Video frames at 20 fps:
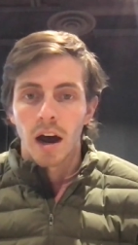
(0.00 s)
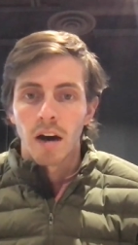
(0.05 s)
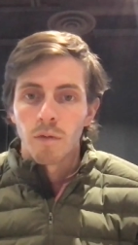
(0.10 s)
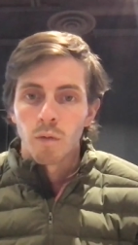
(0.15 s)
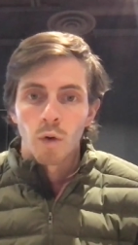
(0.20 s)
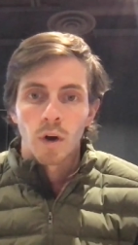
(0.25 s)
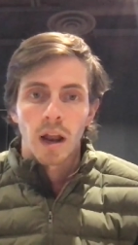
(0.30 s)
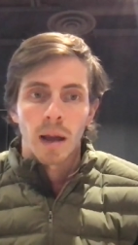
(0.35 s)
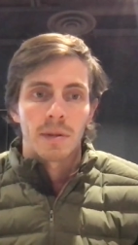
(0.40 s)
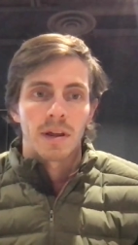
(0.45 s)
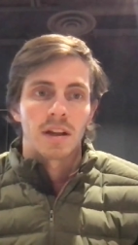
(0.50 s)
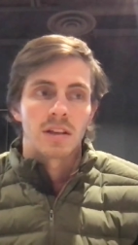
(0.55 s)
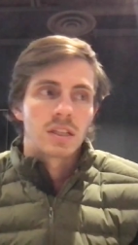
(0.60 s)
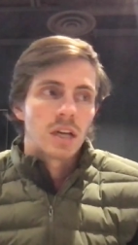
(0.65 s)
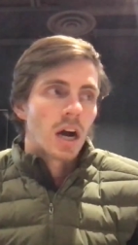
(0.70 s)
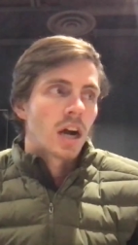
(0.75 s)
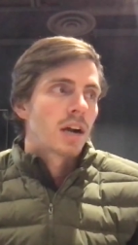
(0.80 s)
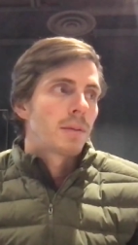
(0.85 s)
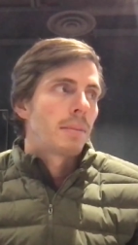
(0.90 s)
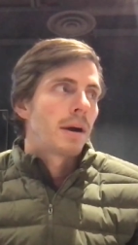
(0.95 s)
of what I'm going to
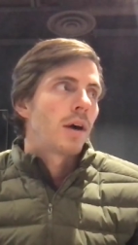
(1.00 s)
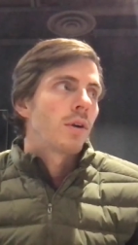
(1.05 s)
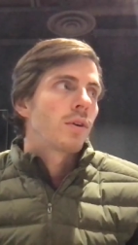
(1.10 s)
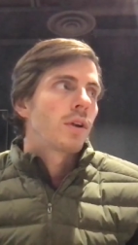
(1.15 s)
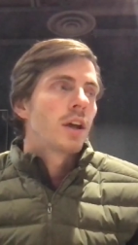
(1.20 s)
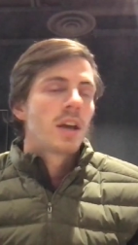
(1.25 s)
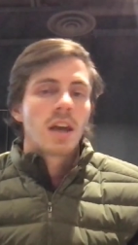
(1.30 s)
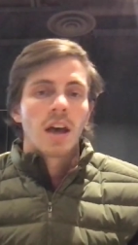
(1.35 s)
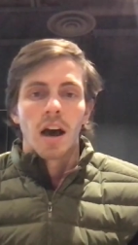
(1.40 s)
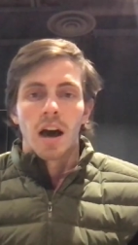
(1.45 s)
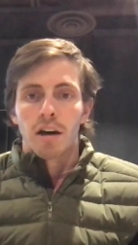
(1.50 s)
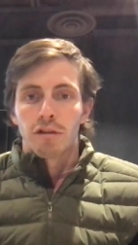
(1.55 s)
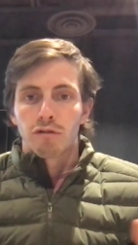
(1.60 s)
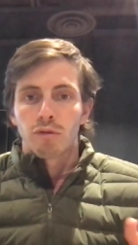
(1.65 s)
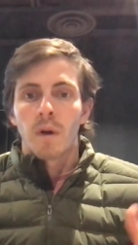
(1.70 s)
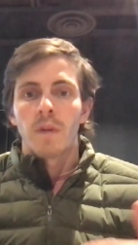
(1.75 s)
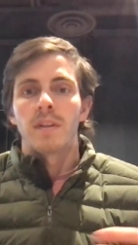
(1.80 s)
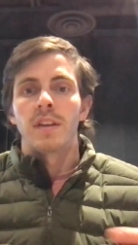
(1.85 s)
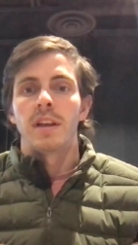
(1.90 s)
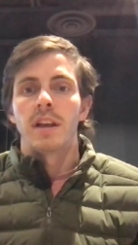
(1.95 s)
talk about
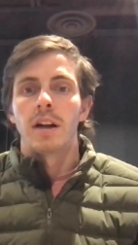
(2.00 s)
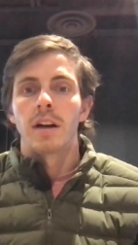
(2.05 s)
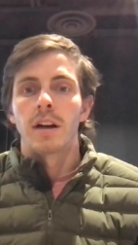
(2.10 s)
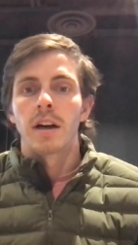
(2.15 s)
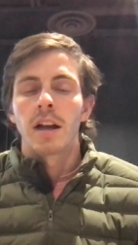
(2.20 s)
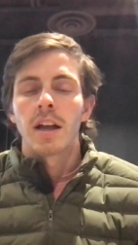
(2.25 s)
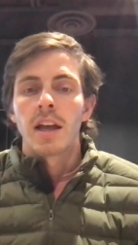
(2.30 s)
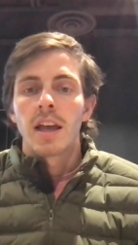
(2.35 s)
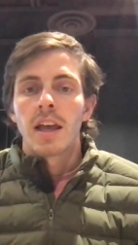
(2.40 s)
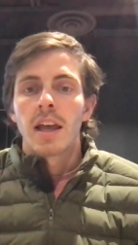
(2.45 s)
throughout the year,